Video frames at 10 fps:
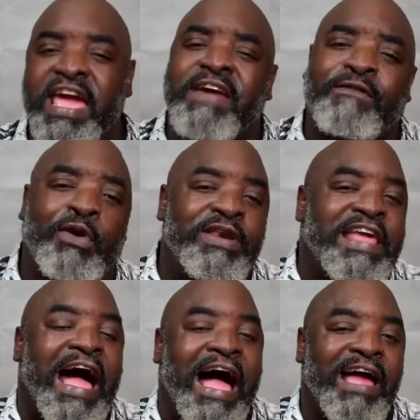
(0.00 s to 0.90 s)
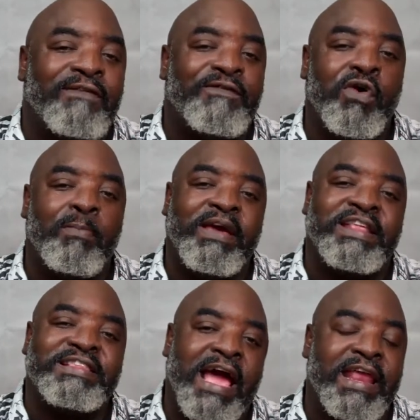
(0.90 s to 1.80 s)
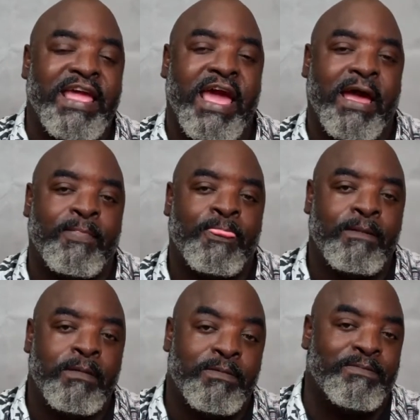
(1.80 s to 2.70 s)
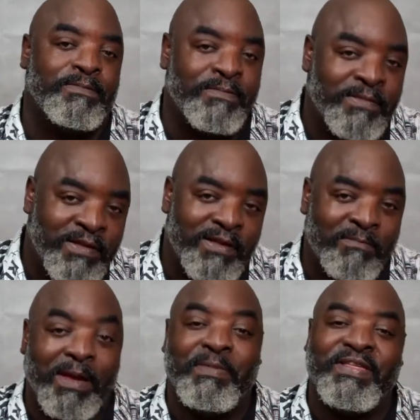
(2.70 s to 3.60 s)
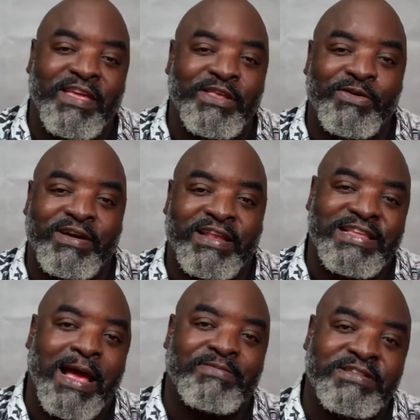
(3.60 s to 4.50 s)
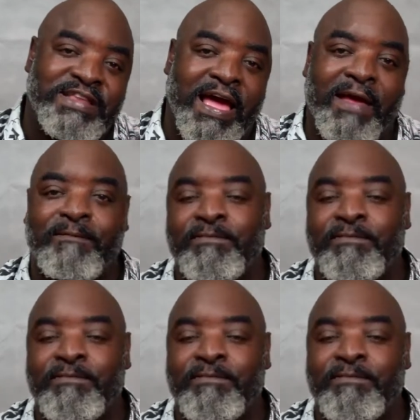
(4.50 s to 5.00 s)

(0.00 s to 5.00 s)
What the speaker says: If only the iPhone made a daddy app. Maybe then you can adapt to that.